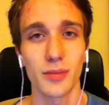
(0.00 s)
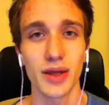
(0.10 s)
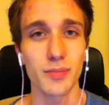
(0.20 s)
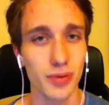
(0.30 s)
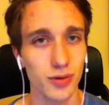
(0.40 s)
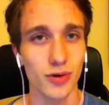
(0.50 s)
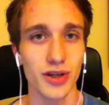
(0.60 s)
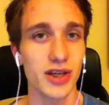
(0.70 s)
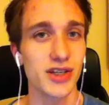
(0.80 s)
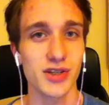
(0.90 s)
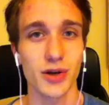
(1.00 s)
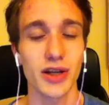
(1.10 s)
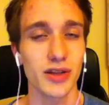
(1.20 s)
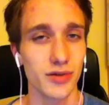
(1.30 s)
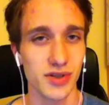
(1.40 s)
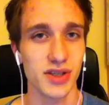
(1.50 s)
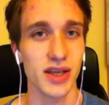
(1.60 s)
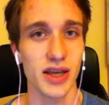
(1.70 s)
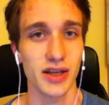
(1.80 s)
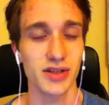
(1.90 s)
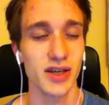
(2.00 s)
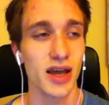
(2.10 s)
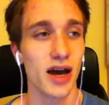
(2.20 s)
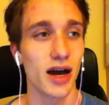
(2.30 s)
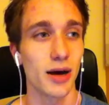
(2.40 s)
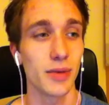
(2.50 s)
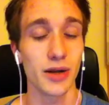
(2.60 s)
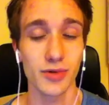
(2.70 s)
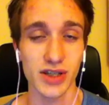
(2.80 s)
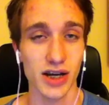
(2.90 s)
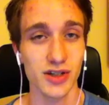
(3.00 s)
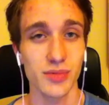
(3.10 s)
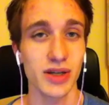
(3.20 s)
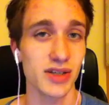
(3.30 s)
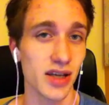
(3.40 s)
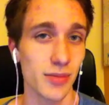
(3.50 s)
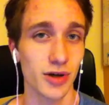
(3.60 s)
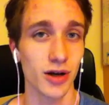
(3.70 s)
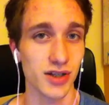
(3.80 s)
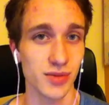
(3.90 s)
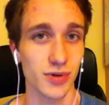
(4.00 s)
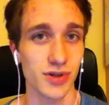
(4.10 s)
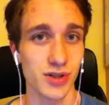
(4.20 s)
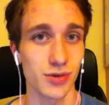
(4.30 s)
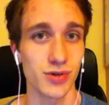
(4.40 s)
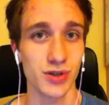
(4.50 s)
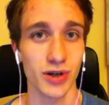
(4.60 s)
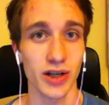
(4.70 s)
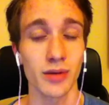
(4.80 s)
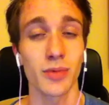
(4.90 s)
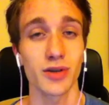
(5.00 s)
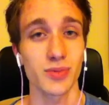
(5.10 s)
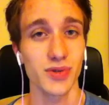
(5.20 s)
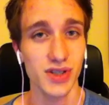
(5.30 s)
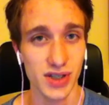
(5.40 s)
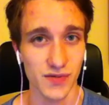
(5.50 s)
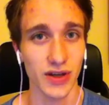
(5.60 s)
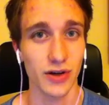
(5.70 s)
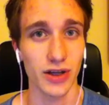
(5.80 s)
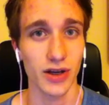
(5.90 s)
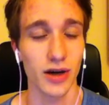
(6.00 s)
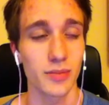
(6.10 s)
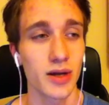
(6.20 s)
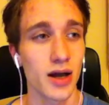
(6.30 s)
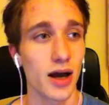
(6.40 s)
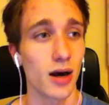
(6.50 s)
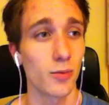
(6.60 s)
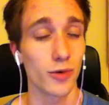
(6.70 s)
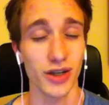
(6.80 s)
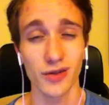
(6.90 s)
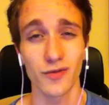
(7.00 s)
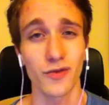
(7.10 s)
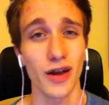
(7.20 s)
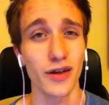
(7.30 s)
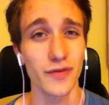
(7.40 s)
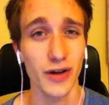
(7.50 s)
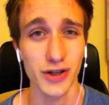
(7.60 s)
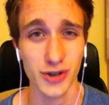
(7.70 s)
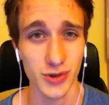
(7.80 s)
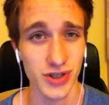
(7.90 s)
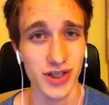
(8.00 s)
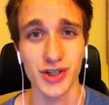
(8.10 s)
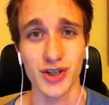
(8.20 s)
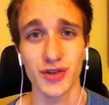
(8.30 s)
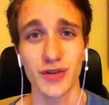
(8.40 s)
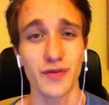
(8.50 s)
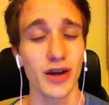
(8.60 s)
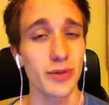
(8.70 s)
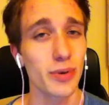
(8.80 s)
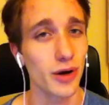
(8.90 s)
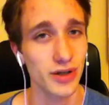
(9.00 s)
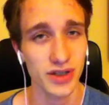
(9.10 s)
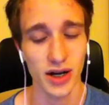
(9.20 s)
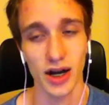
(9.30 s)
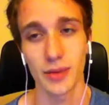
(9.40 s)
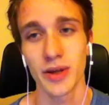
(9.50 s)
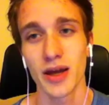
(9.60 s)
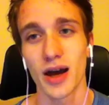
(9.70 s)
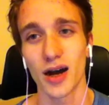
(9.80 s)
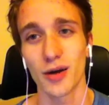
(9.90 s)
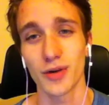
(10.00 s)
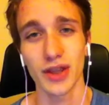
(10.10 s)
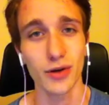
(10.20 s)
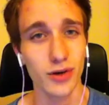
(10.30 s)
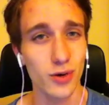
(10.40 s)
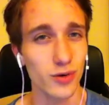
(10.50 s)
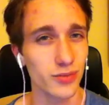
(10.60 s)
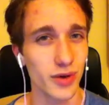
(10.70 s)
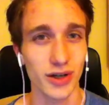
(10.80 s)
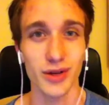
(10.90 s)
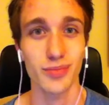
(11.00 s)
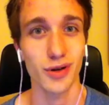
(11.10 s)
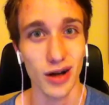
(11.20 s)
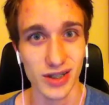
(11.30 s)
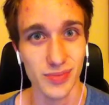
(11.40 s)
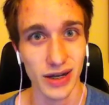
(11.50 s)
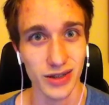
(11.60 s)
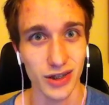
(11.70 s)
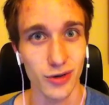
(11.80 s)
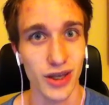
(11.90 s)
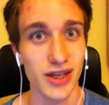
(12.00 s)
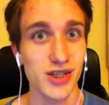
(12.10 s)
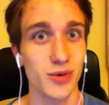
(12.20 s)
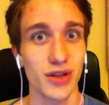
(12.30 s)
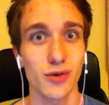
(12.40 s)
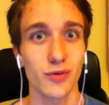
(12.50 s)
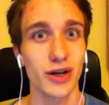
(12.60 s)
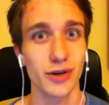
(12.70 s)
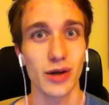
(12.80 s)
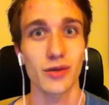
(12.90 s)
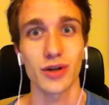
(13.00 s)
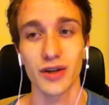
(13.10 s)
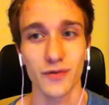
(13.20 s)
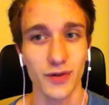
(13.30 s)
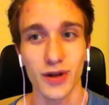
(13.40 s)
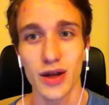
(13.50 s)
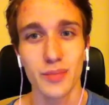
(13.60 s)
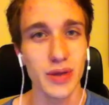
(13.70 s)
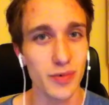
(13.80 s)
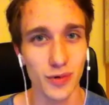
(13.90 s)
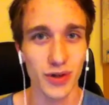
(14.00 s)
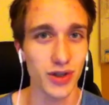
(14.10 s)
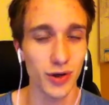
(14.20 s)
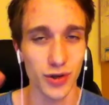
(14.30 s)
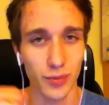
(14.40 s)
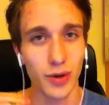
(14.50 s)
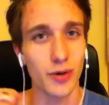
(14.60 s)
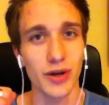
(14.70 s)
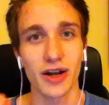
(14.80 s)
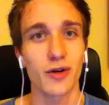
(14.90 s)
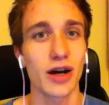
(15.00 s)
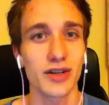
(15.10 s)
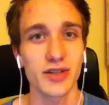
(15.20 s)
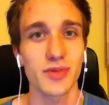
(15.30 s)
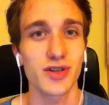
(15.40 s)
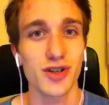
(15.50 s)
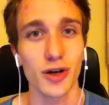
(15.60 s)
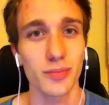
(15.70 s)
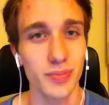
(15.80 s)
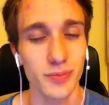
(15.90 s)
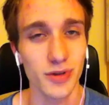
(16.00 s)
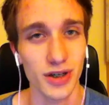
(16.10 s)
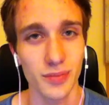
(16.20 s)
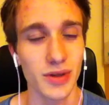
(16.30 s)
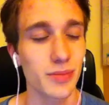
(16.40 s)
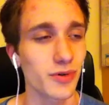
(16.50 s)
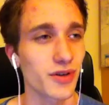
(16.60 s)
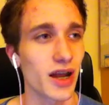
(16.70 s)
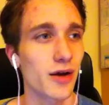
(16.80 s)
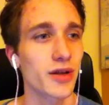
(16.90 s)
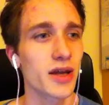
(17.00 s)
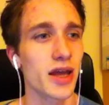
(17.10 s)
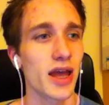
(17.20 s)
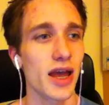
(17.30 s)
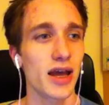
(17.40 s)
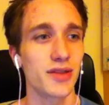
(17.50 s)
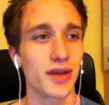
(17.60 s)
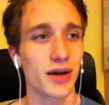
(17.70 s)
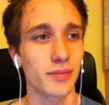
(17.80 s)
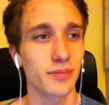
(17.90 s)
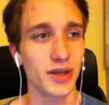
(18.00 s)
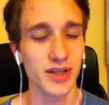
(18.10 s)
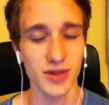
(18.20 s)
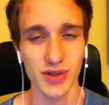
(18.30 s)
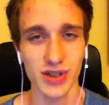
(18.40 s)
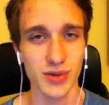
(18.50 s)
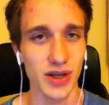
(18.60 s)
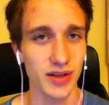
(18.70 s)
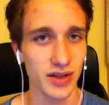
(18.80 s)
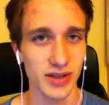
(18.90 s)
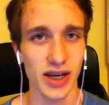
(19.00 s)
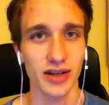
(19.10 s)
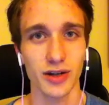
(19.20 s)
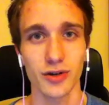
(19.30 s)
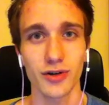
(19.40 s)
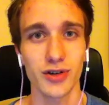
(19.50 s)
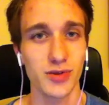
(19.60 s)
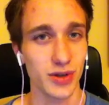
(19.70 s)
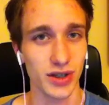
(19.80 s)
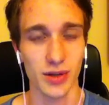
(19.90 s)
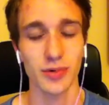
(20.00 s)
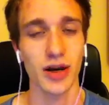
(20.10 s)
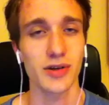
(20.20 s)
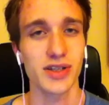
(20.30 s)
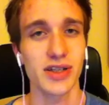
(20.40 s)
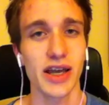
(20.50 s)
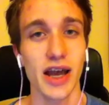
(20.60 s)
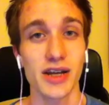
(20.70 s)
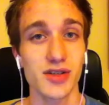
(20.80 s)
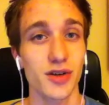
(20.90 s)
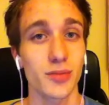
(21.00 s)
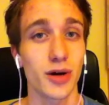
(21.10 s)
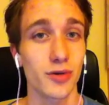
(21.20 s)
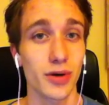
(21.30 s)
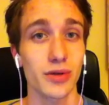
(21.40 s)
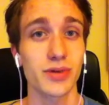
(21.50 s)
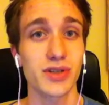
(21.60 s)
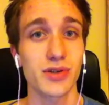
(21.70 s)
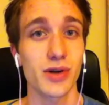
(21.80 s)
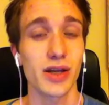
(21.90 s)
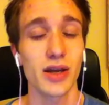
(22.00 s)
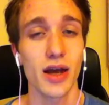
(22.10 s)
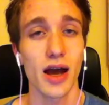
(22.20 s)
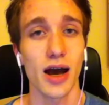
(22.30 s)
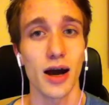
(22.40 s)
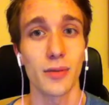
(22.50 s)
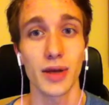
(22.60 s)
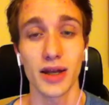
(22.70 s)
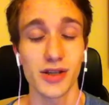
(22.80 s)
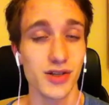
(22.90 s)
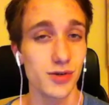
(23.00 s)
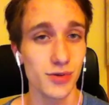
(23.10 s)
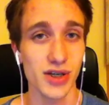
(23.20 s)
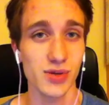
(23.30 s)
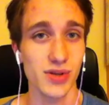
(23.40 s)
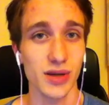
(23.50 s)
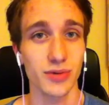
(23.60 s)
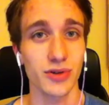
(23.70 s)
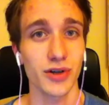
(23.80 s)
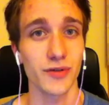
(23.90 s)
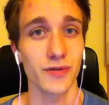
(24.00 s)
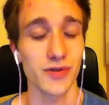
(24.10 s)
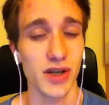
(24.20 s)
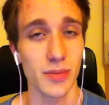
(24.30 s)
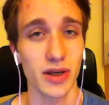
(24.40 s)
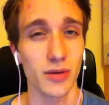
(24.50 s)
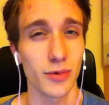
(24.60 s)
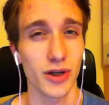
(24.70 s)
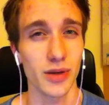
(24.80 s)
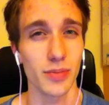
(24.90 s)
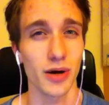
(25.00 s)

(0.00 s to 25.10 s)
employees, or any of those things. And it was actually because I came across a person who was creating a multiple six-figure income, working very, very strategically, very part-time, without cold market prospecting, okay, so without running around looking for people with, your bow and arrow, hunting sharp-looking people down. And because he wasn't doing anything technical, he was working a couple hours a day, I started to model what he was doing. And in 2 weeks was able to create a full-time income working